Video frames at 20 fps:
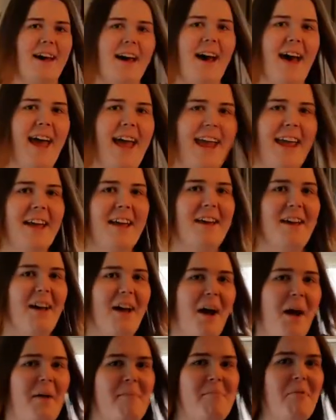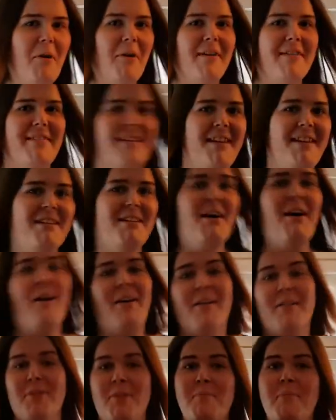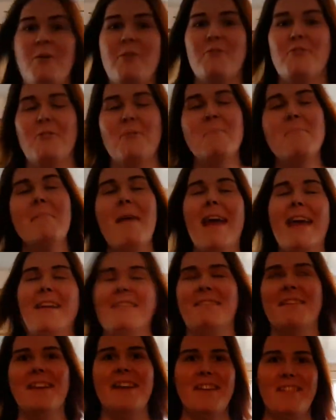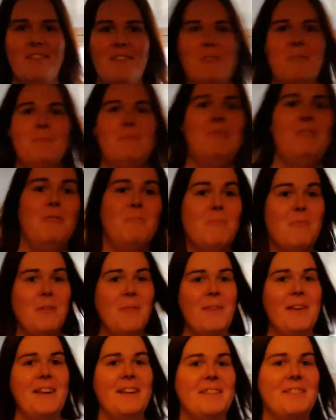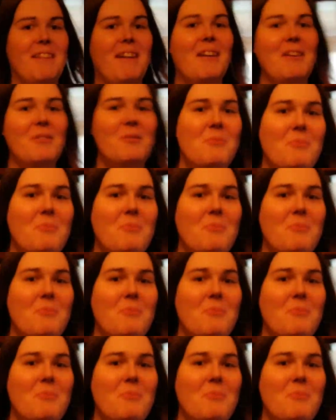Hi. I'm Roxy Clark, the most amazingest YouTuber in the entire